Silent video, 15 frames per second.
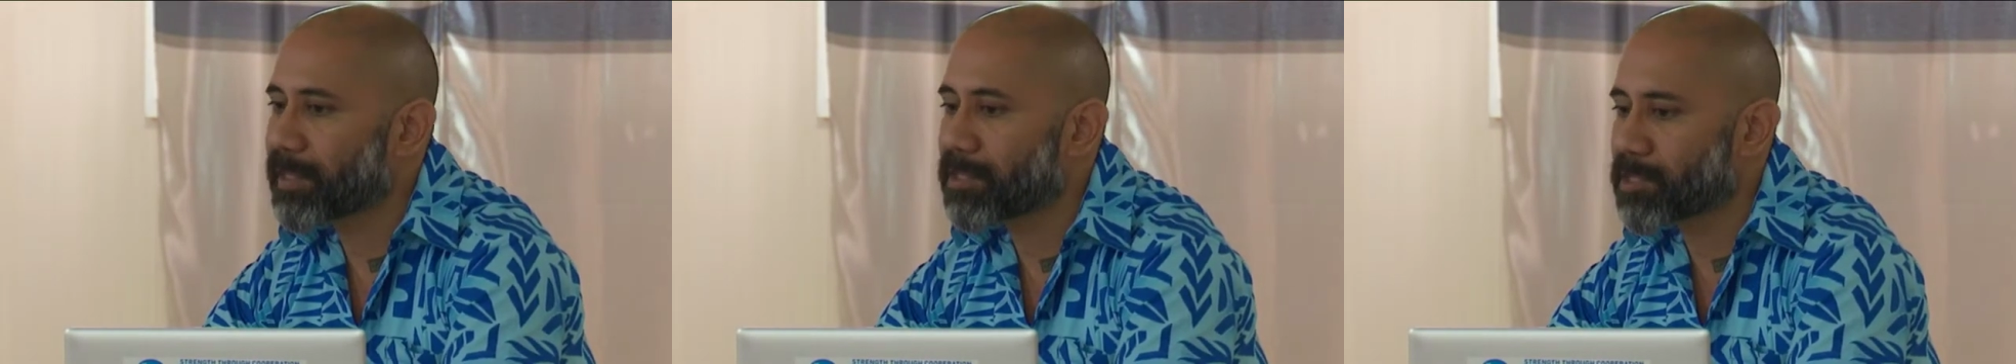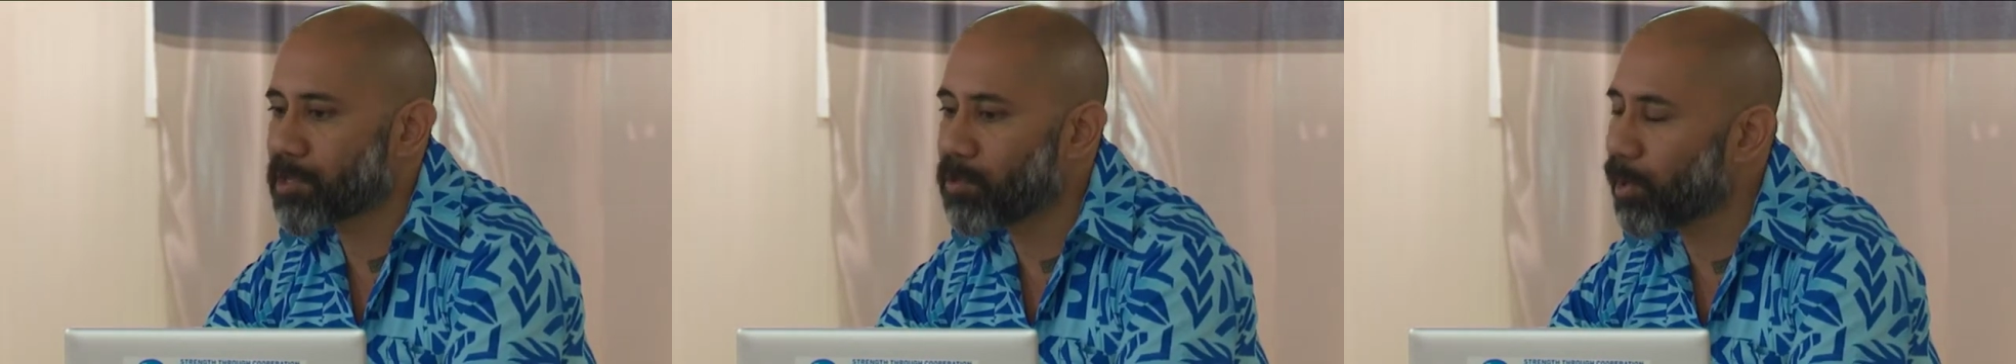
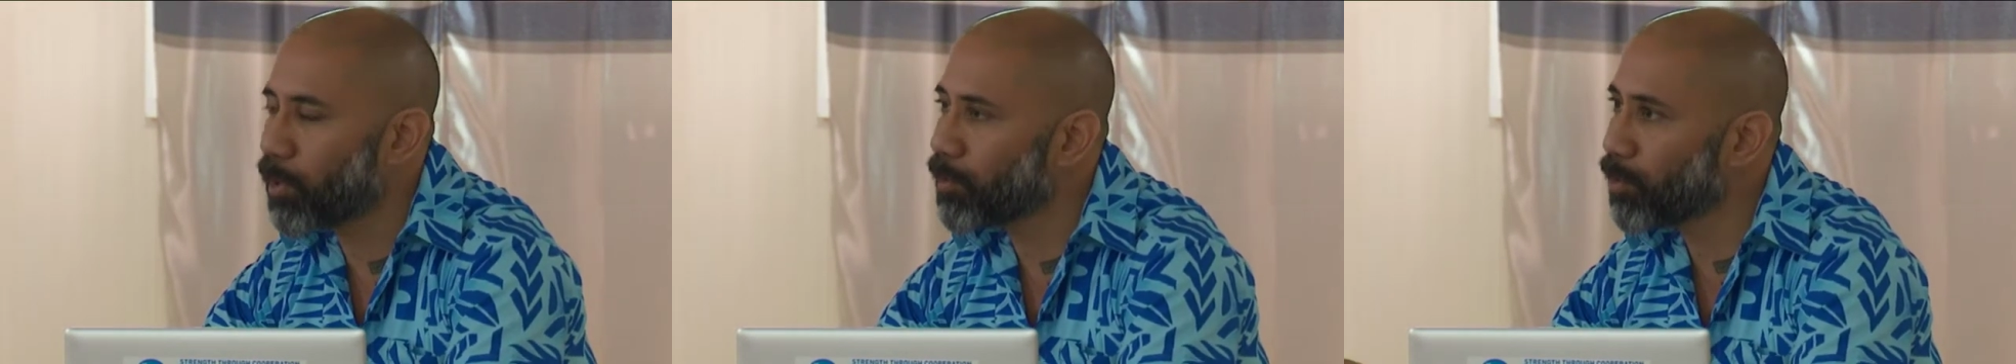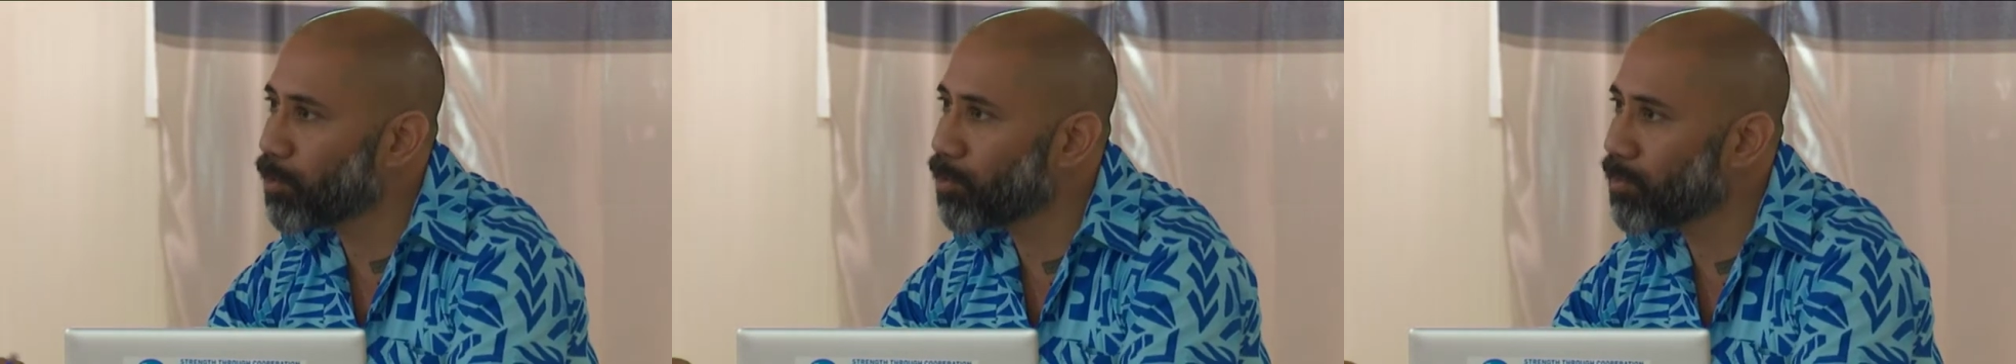so
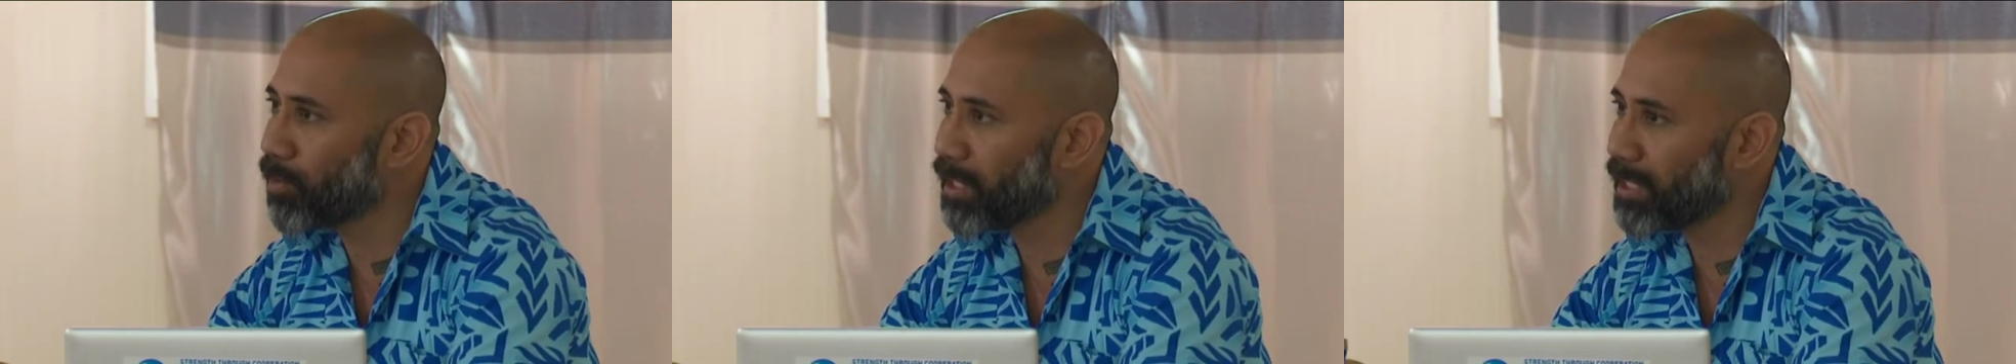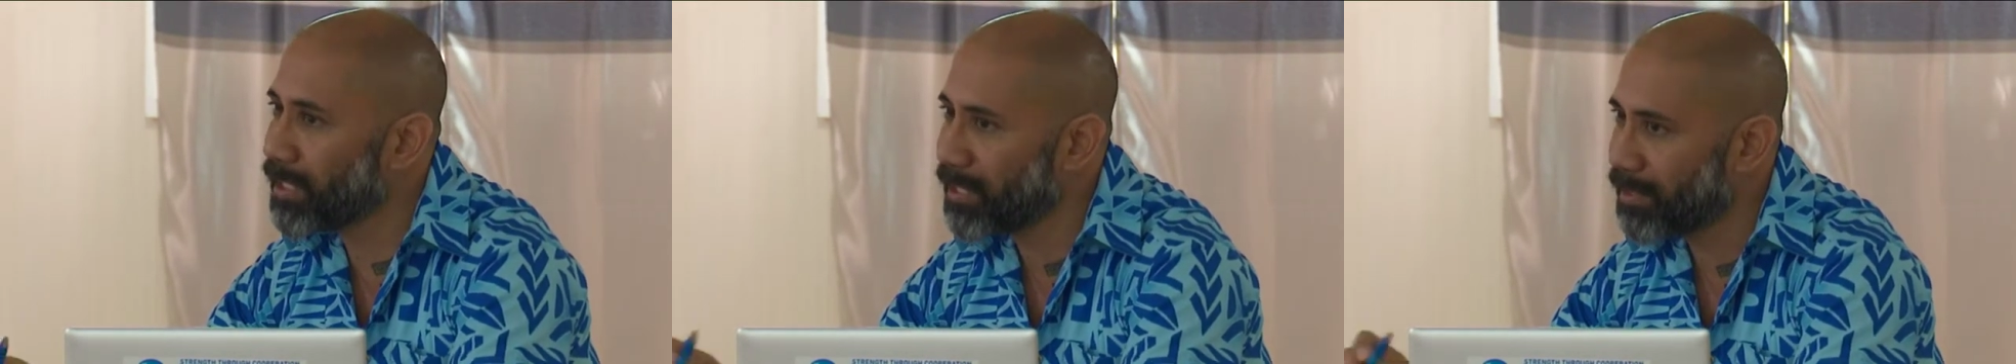although
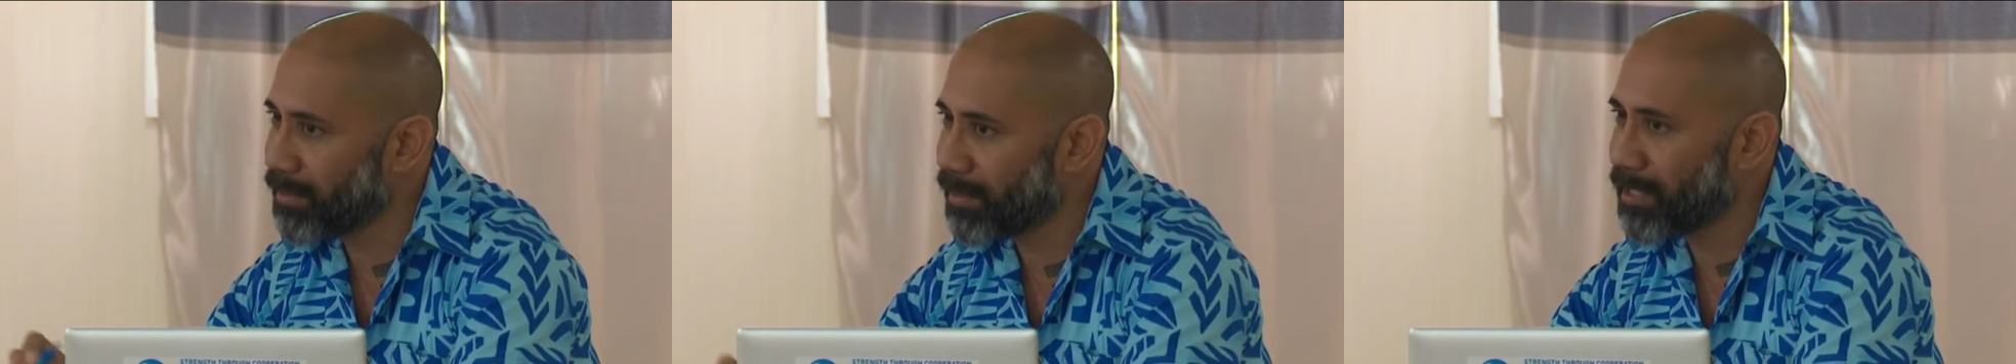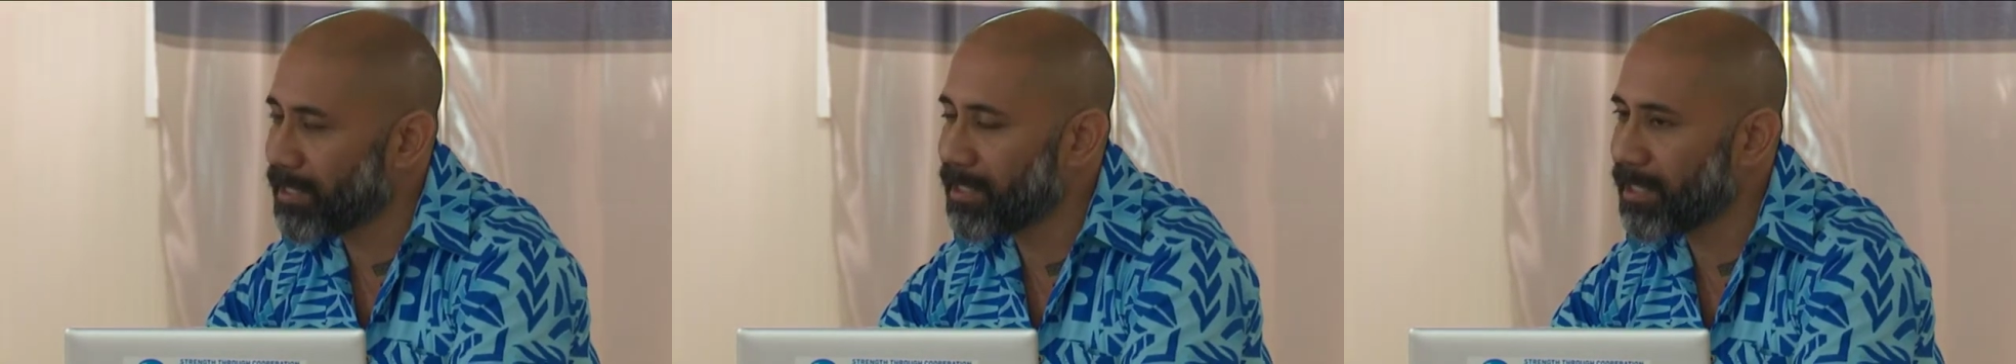the,
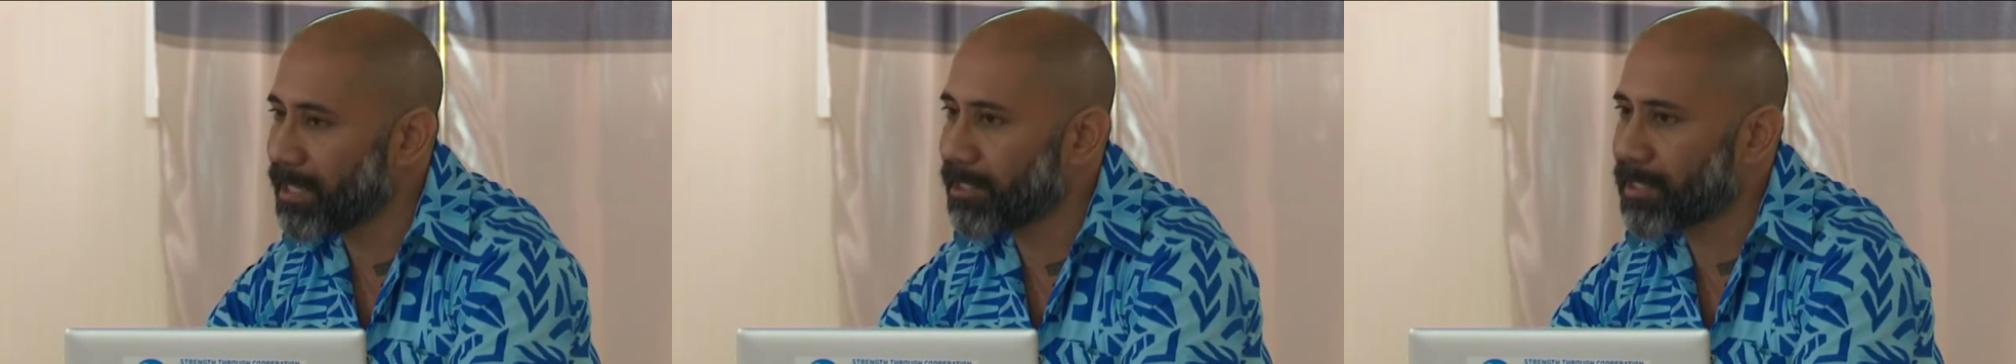the